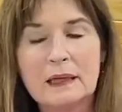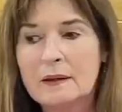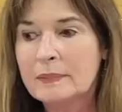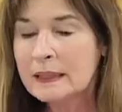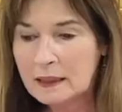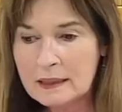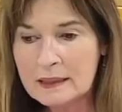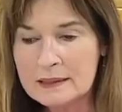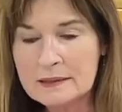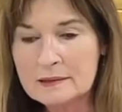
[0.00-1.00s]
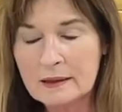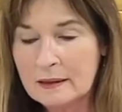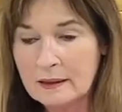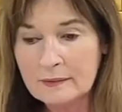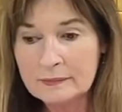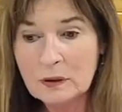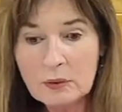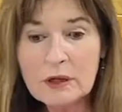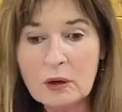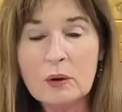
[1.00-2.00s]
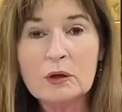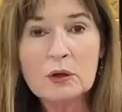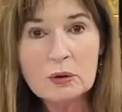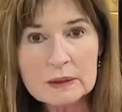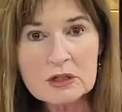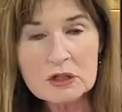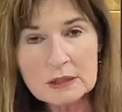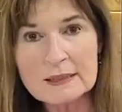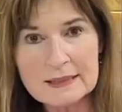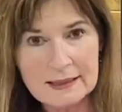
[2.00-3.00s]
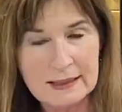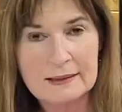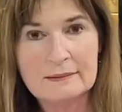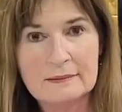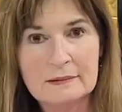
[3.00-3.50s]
Because there were no Christians then,